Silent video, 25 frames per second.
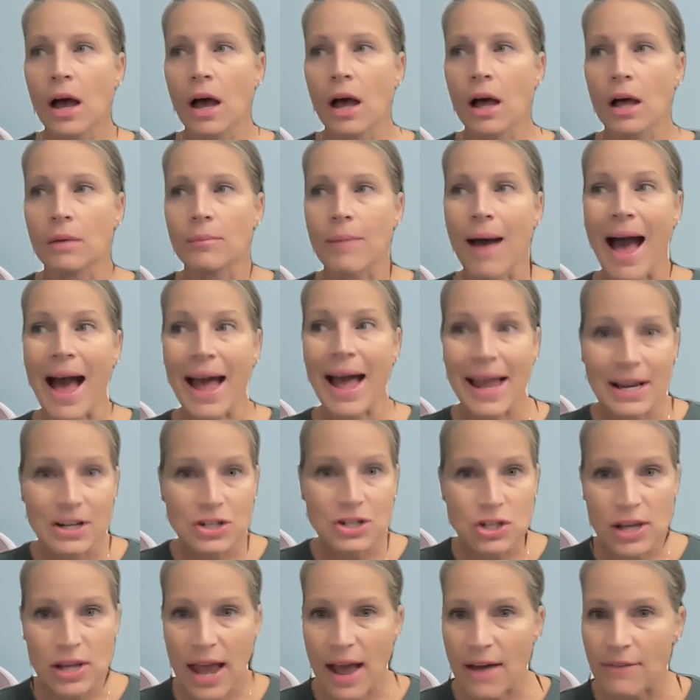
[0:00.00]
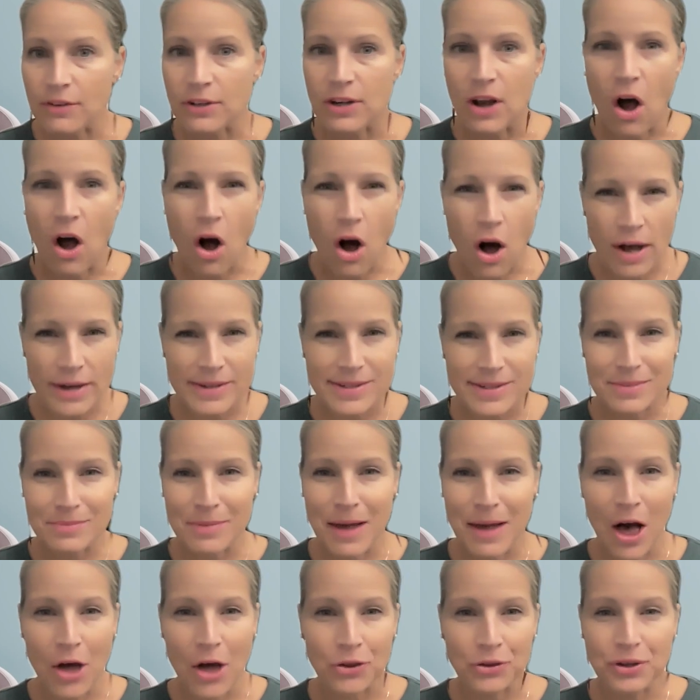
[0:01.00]
I actually have an awesome
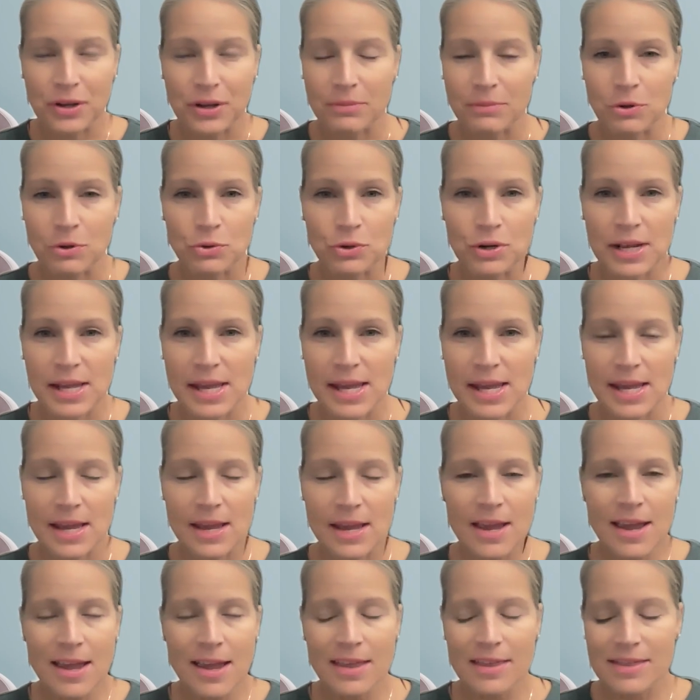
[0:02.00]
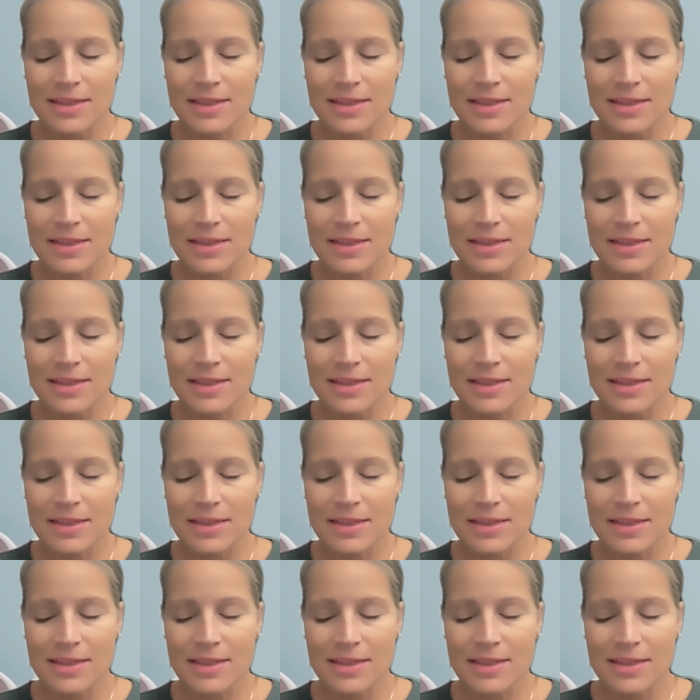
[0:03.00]
health community